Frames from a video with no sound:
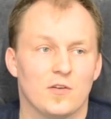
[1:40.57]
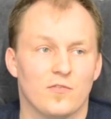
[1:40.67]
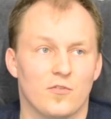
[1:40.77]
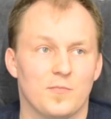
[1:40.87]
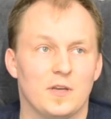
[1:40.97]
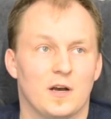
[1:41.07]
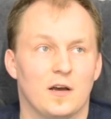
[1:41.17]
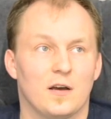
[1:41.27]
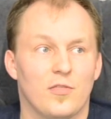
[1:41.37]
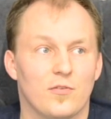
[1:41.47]
for me,
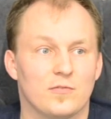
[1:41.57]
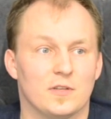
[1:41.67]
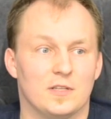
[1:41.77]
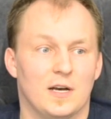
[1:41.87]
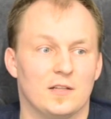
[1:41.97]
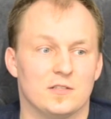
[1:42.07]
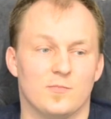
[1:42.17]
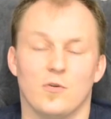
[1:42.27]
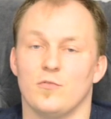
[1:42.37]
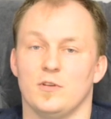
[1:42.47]
I, I thought that God is
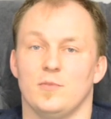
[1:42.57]
boring